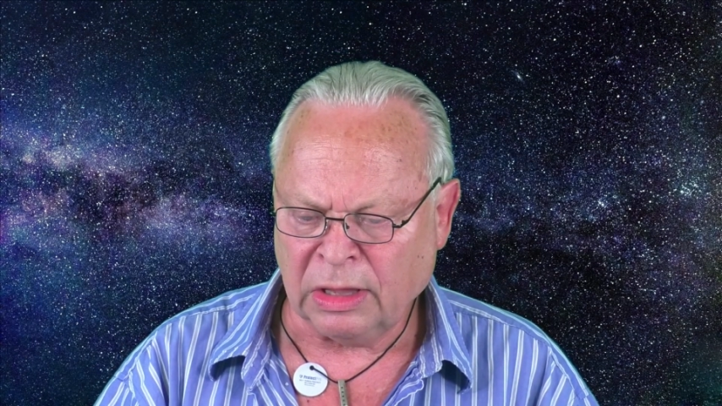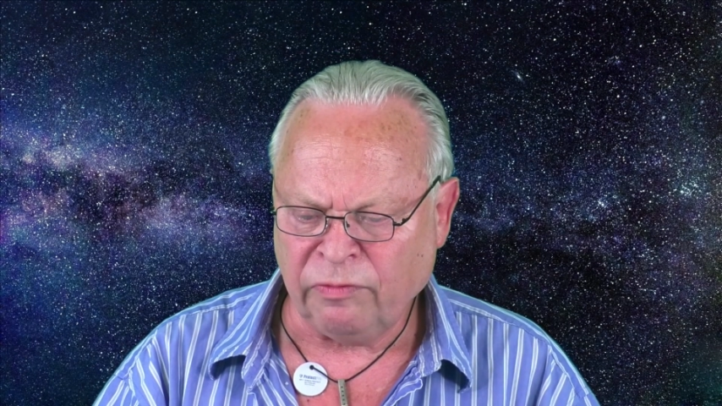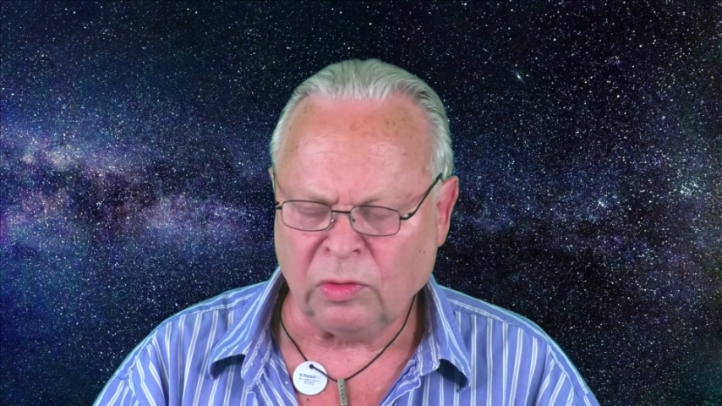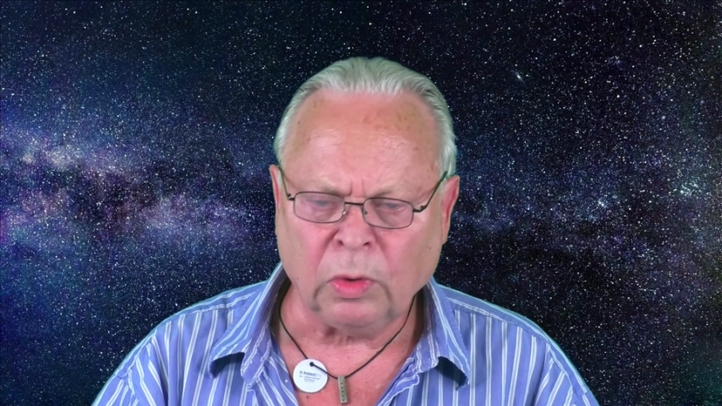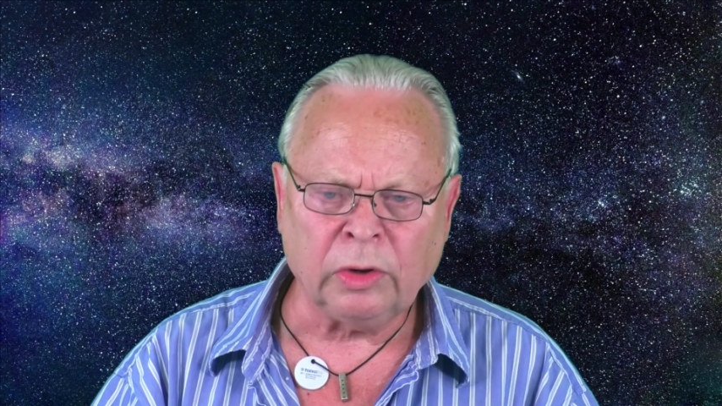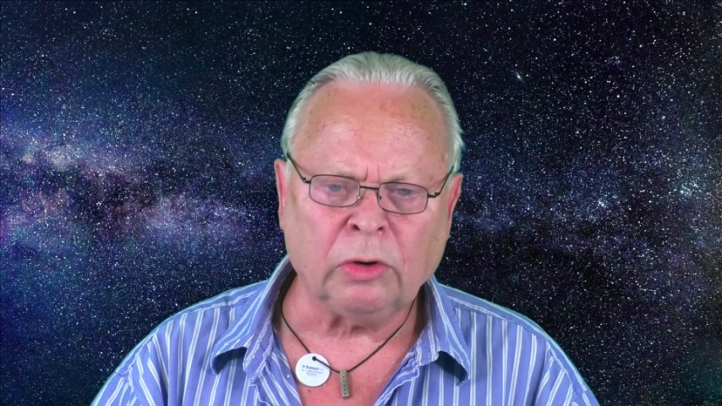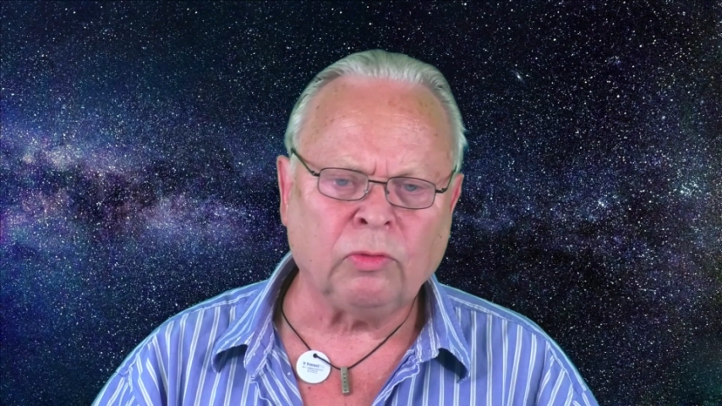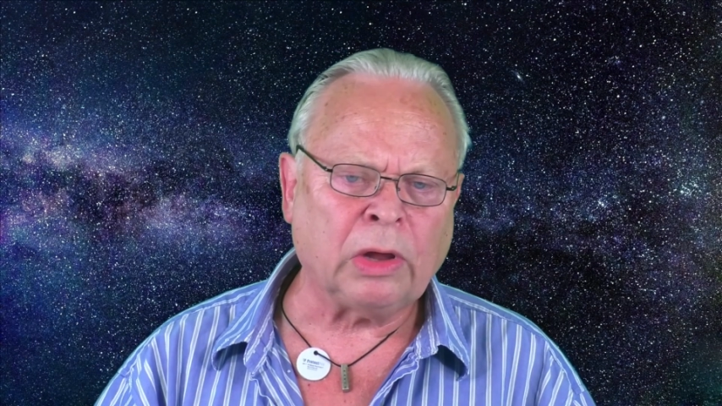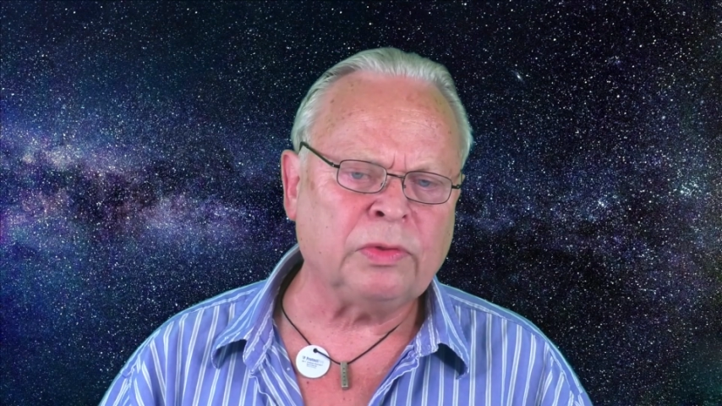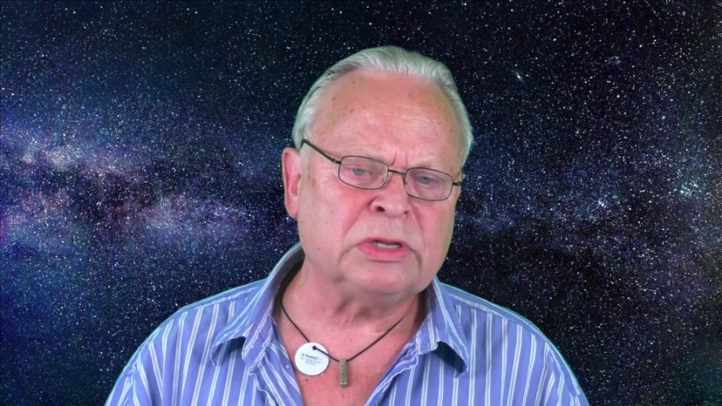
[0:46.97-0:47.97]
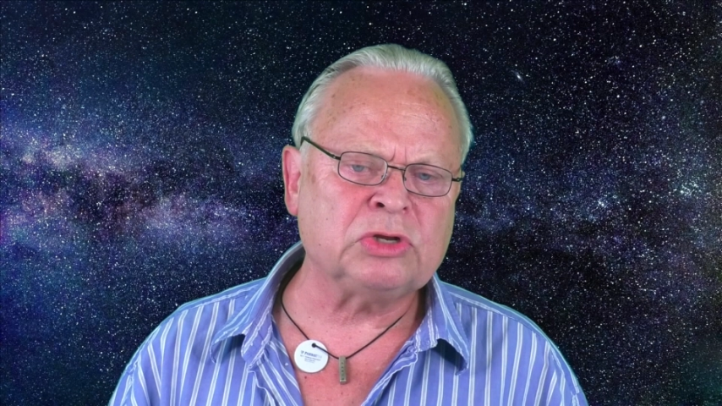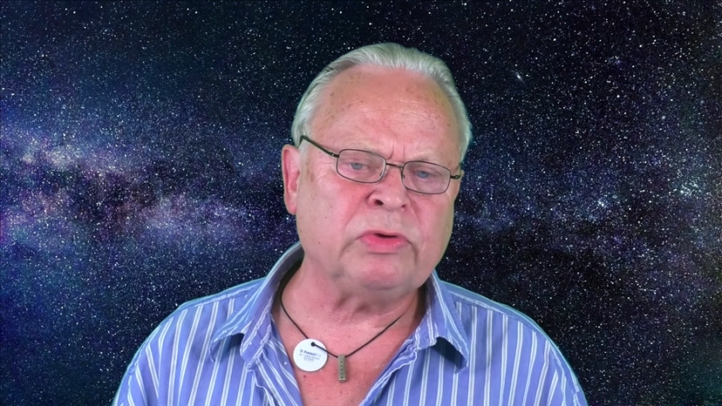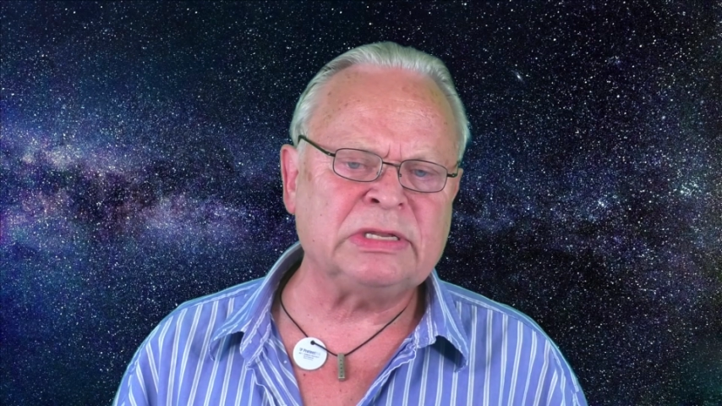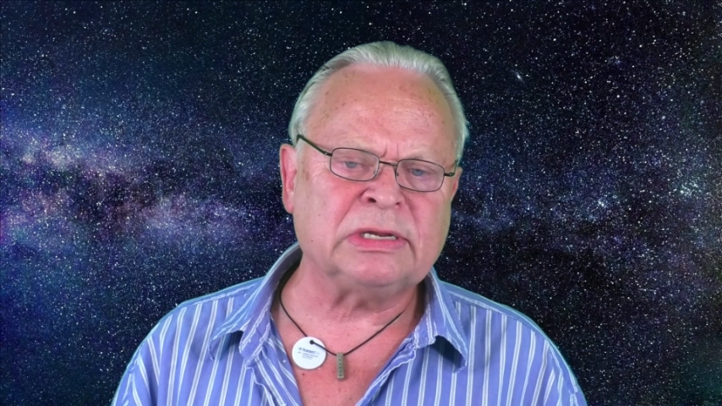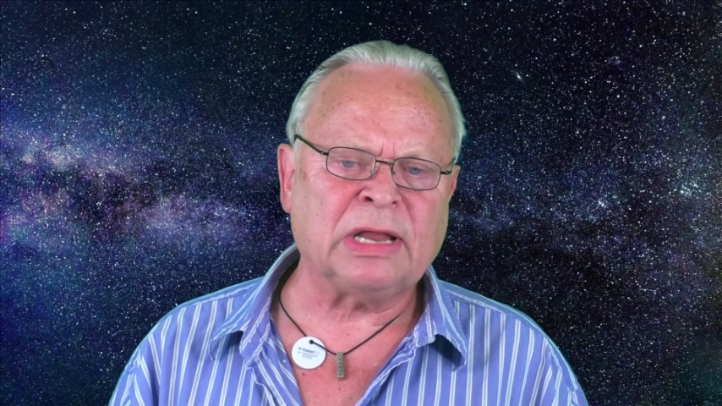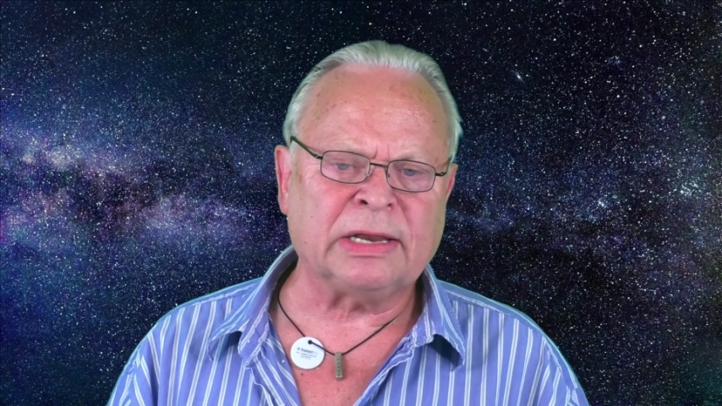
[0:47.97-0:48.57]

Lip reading: if you wander around the streets at